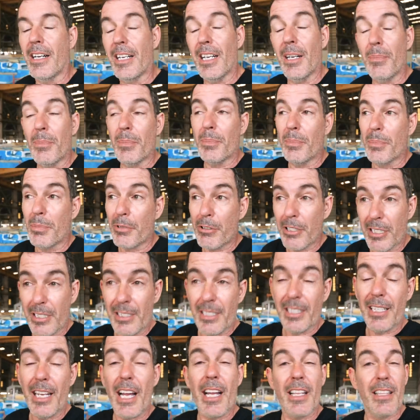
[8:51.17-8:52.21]
I am
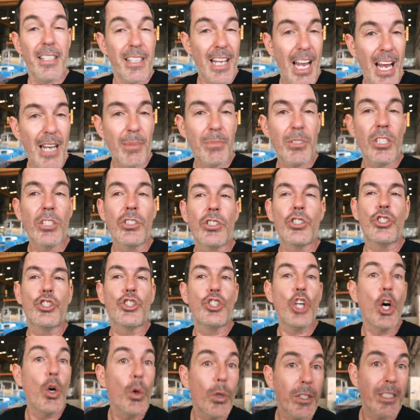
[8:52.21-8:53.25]
pretty damned
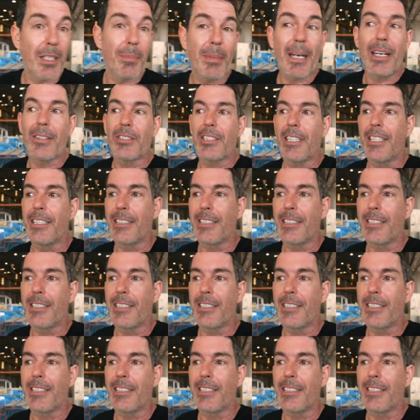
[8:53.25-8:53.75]
stoked about